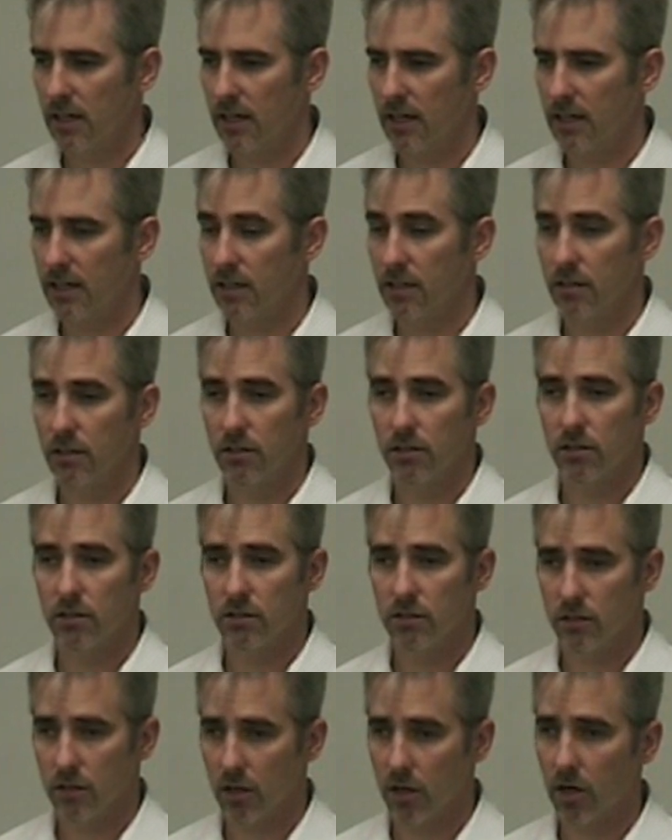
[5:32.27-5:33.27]
a
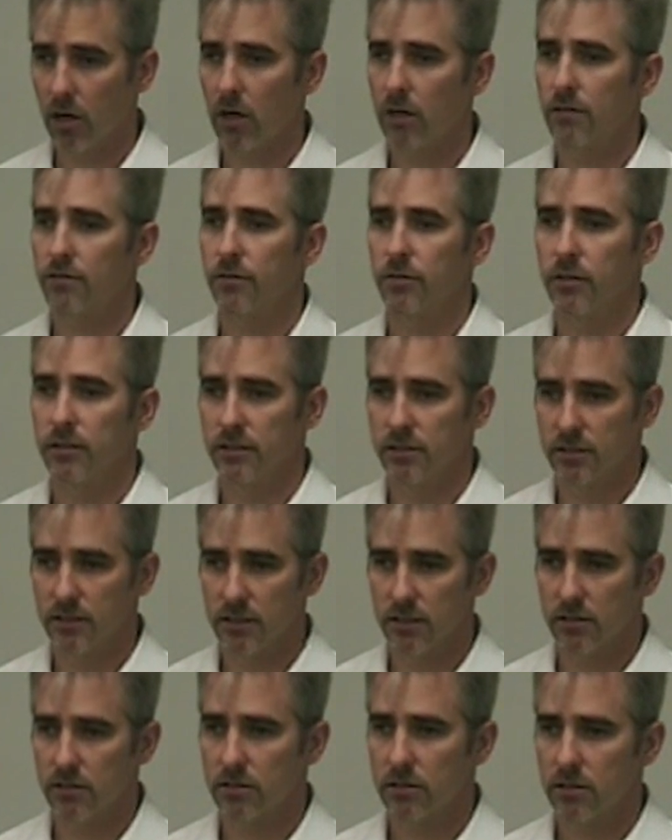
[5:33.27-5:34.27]
car, for
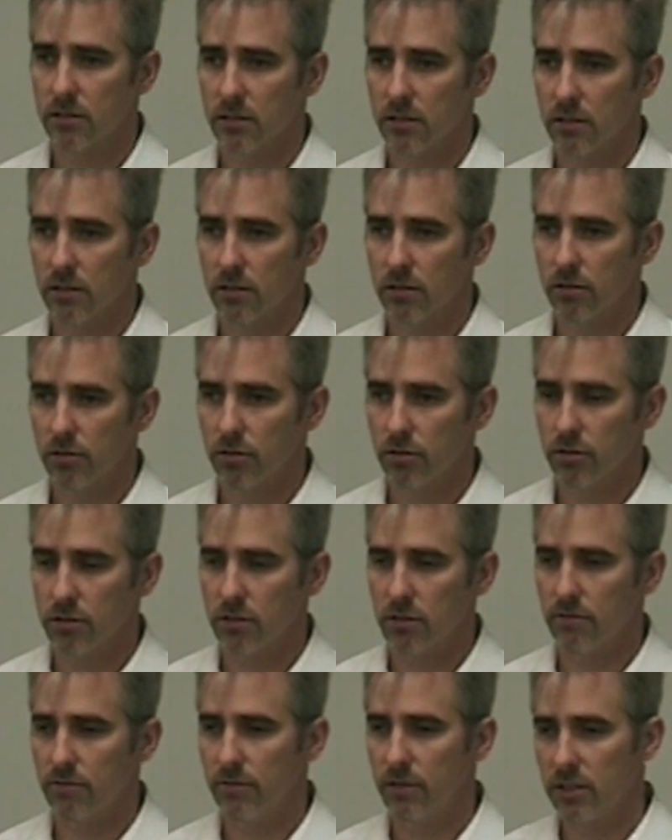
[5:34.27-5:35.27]
instance, you
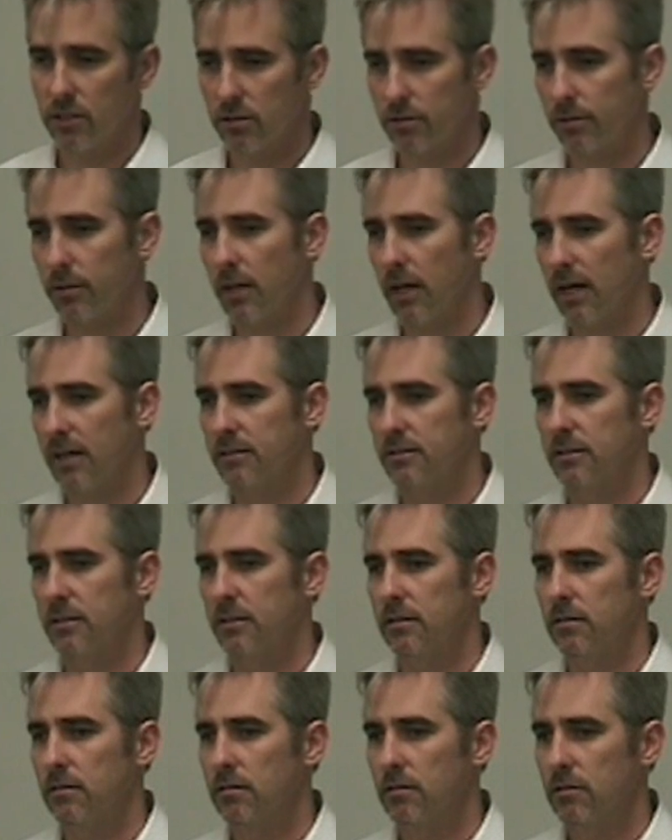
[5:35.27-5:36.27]
could visualize
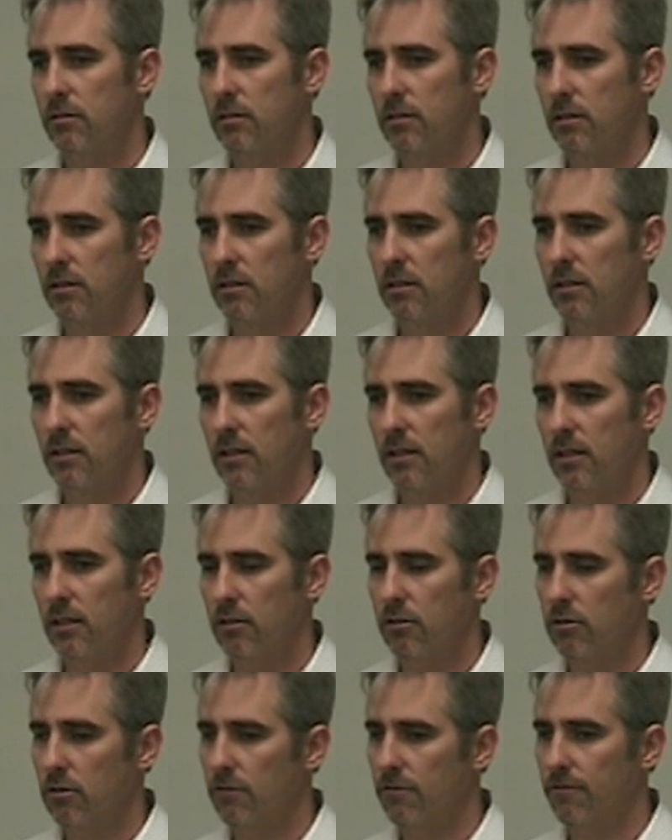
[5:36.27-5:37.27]
it
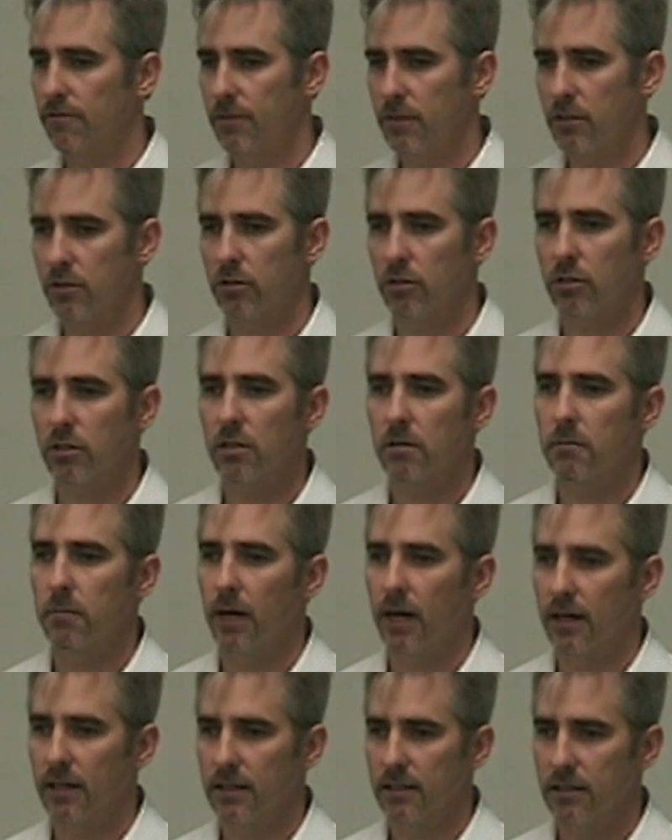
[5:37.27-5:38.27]
and you could feel good
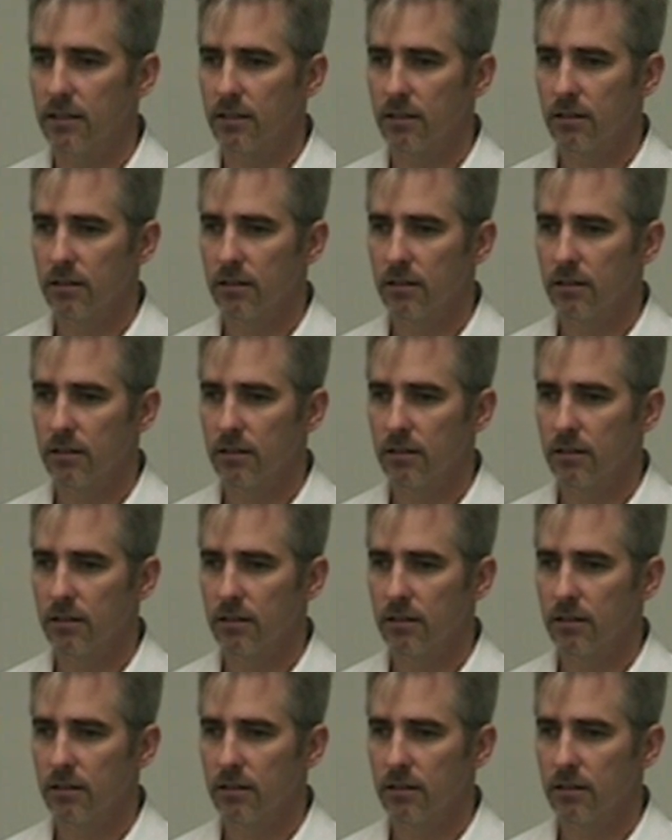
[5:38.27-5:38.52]
about it